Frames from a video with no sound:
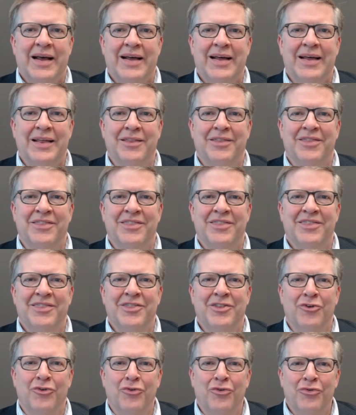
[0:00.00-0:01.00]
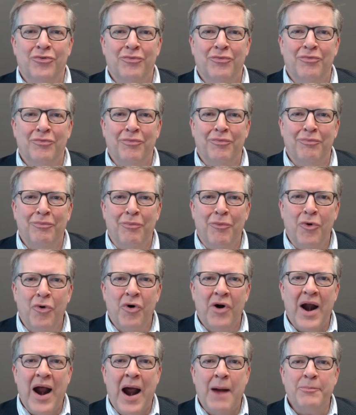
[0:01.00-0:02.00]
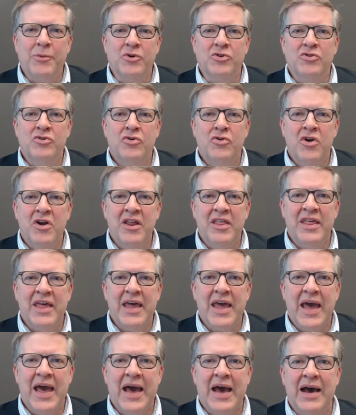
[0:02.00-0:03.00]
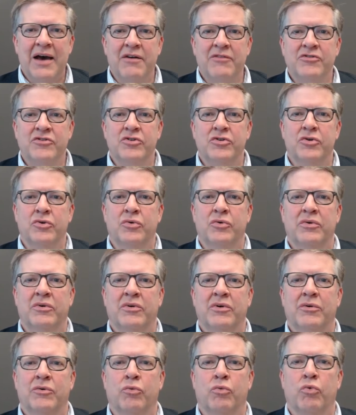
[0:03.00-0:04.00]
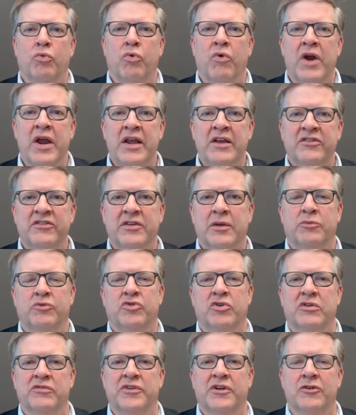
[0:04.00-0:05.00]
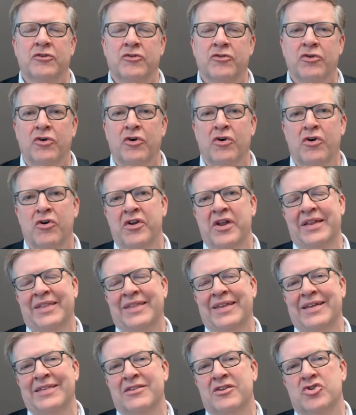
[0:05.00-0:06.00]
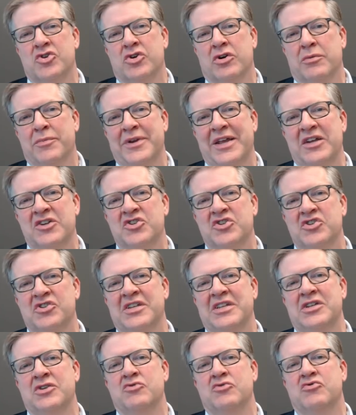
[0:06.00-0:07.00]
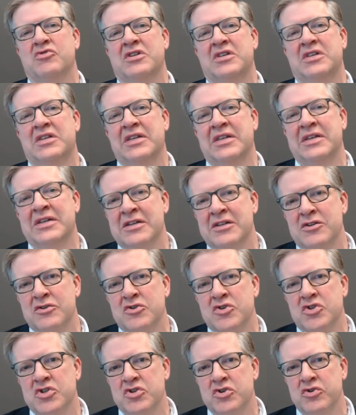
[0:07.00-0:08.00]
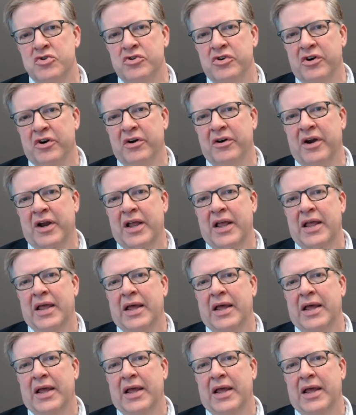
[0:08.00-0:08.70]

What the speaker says: the more opportunity they have to raise some sort of concern, and then the termination that you didn't do sooner